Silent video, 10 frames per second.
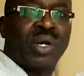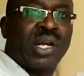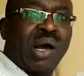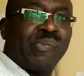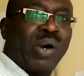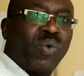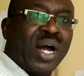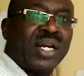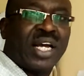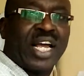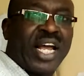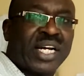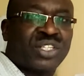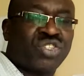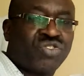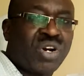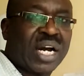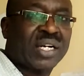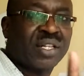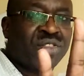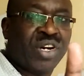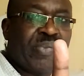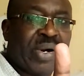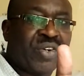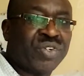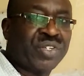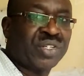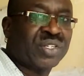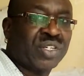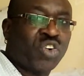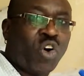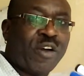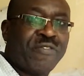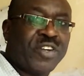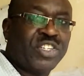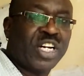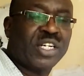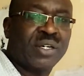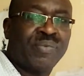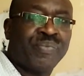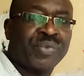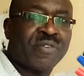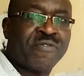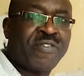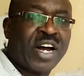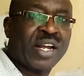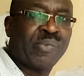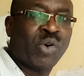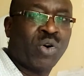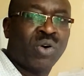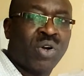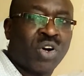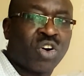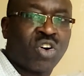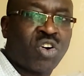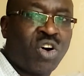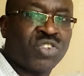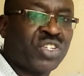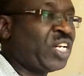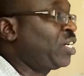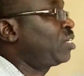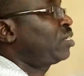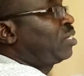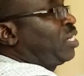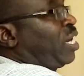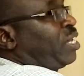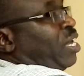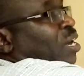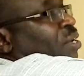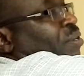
Number one, extract three matrices: coefficient, variable, constant. They are here.